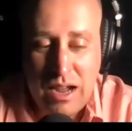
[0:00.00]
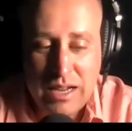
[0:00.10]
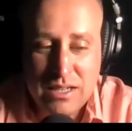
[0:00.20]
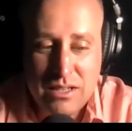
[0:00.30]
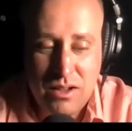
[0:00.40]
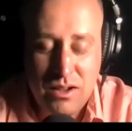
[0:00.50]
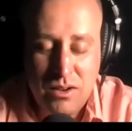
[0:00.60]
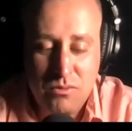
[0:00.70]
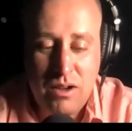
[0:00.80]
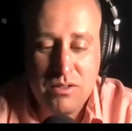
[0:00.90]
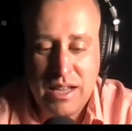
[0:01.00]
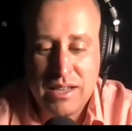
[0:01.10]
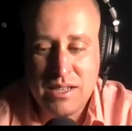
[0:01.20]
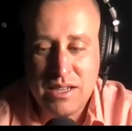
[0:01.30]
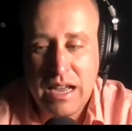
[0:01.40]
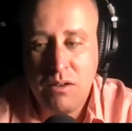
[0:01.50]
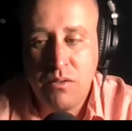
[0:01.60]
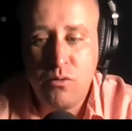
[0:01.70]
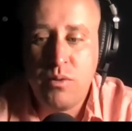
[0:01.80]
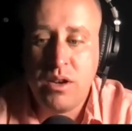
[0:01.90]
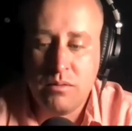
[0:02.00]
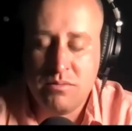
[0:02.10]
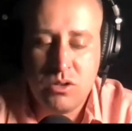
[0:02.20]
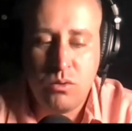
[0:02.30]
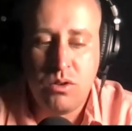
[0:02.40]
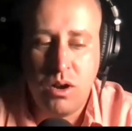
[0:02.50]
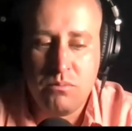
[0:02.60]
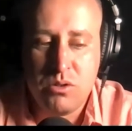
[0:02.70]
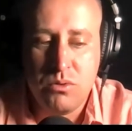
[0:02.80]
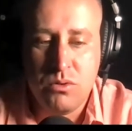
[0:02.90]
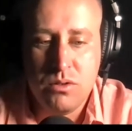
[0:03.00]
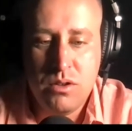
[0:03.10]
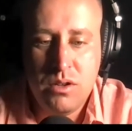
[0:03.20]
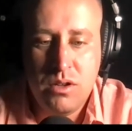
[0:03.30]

I guess what I was asking is, how have you become so comfortable